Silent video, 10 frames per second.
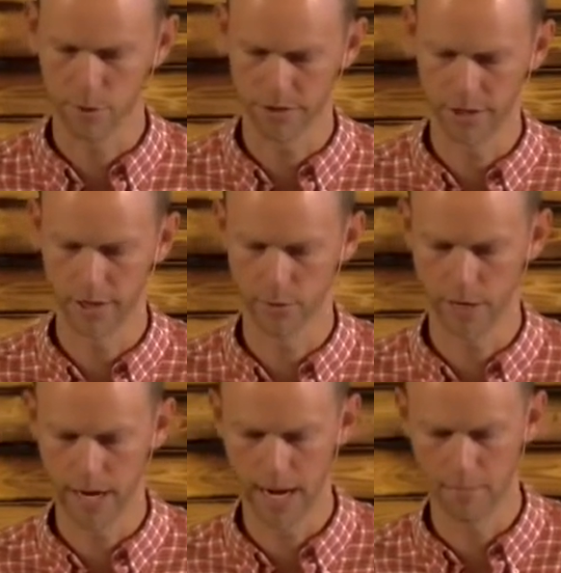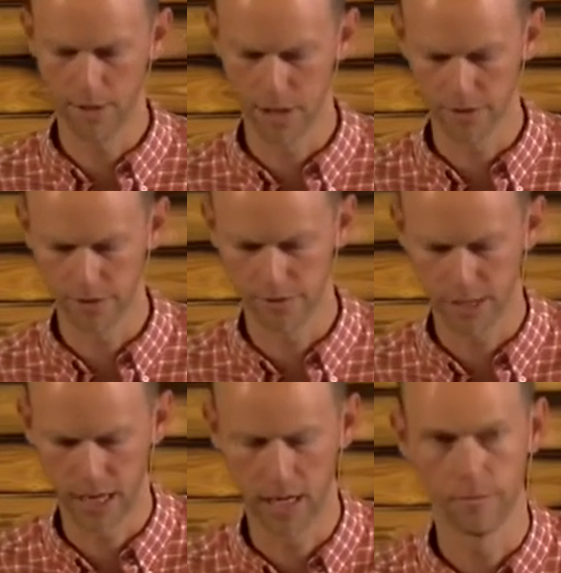of prison and rehab dozens of
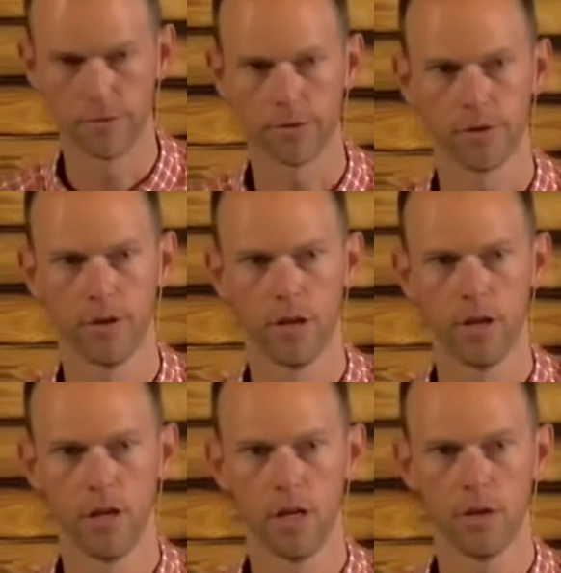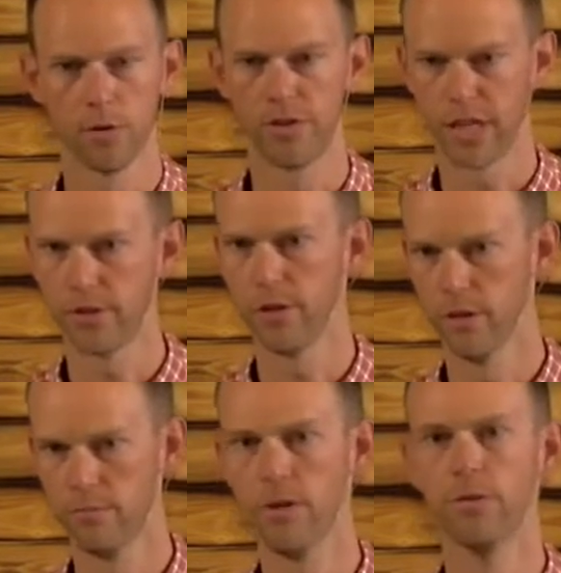times. You were
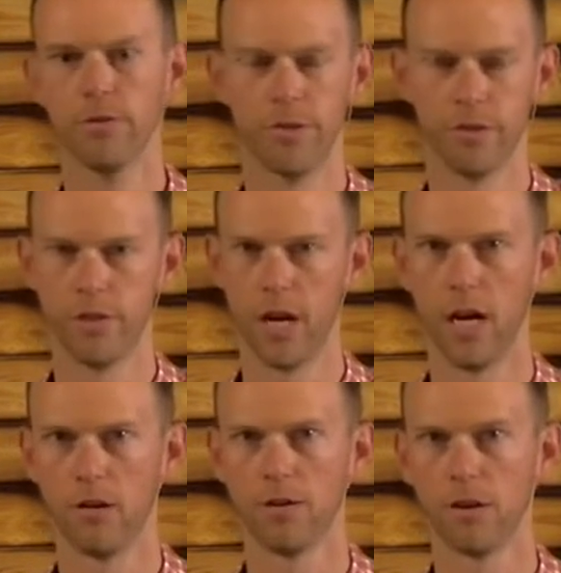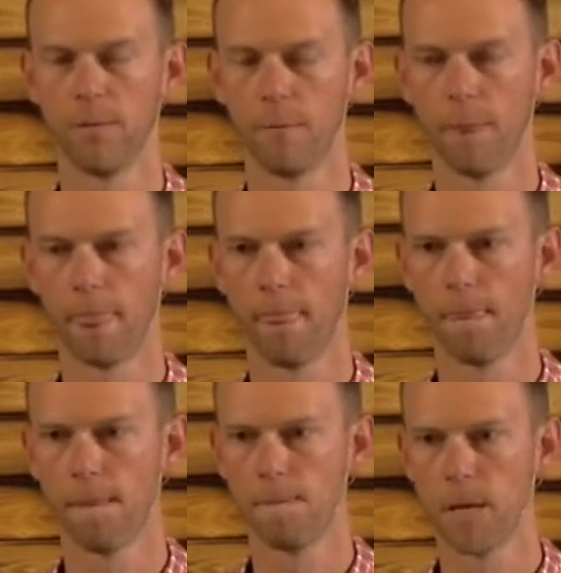sexually abused as a child.
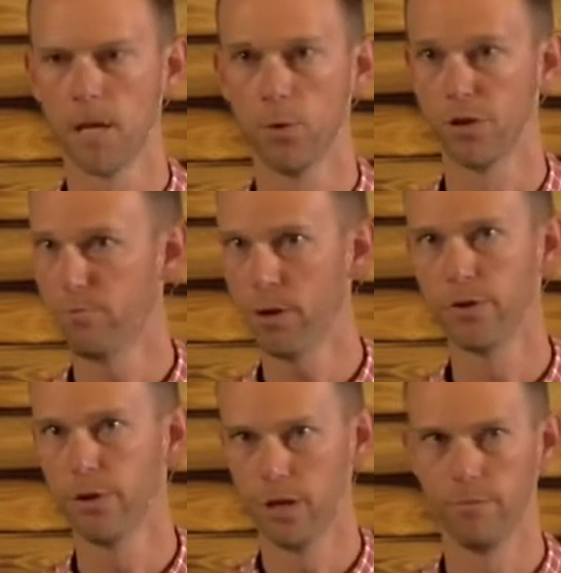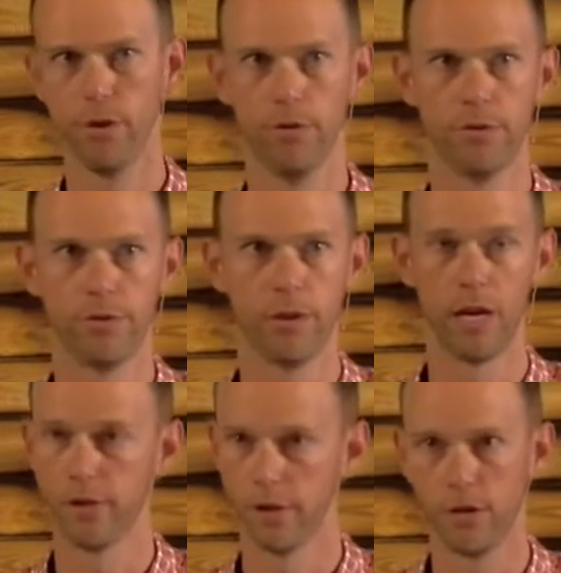You were spiritually abused
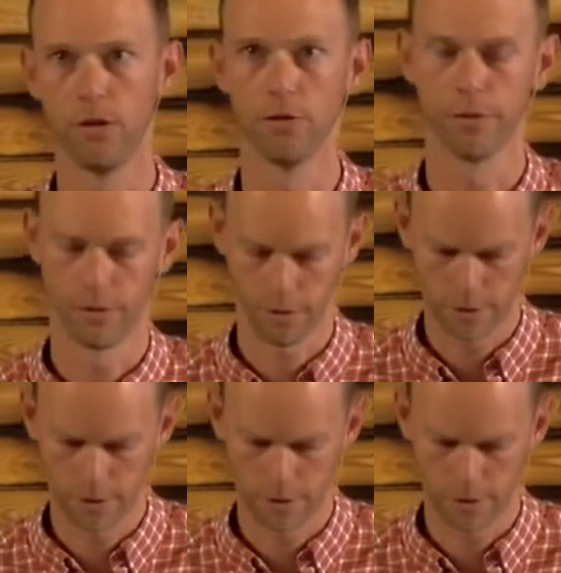as an adult.